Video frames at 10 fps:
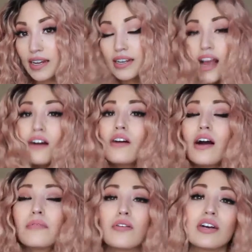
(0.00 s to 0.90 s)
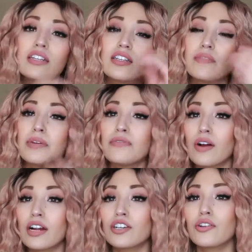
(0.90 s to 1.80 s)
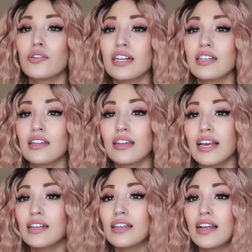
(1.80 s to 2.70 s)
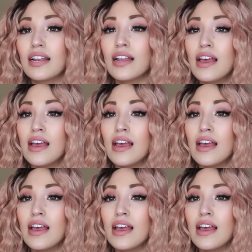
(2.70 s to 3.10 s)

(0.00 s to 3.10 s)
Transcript: Now I'm going to, before I show you guys the length and